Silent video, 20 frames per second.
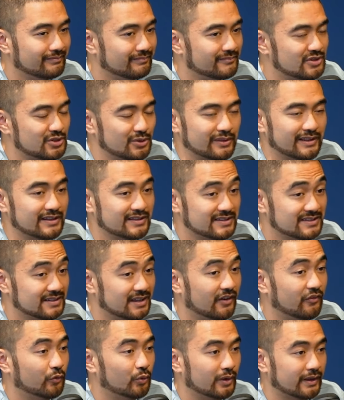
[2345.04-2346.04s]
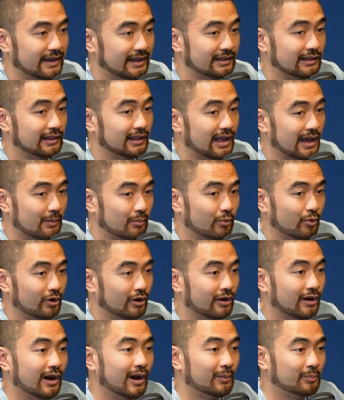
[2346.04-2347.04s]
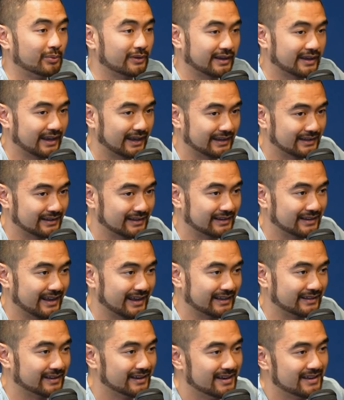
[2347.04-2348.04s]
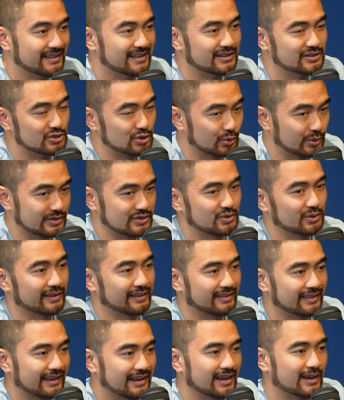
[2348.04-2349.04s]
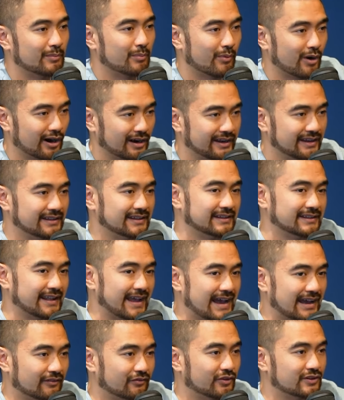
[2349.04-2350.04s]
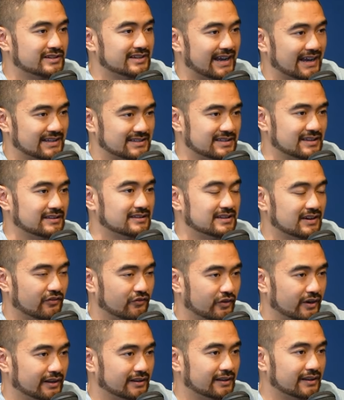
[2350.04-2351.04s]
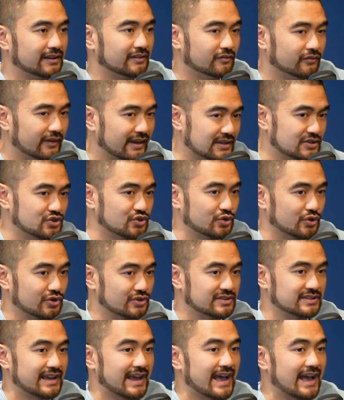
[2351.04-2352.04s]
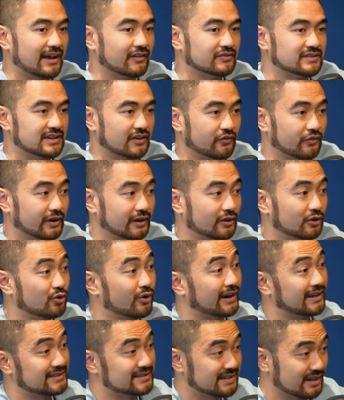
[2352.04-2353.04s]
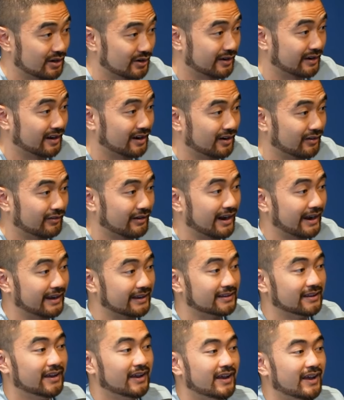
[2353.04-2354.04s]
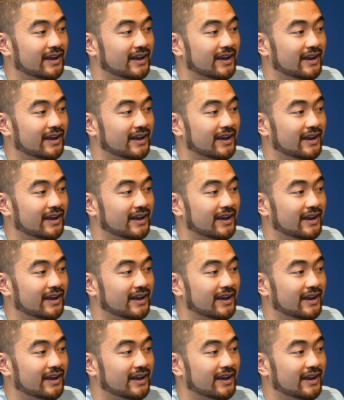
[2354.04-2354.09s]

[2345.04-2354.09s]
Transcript: So that stuff will get a lot more complicated, and they do it so that they can market and advertise to different investors that have different criteria, right?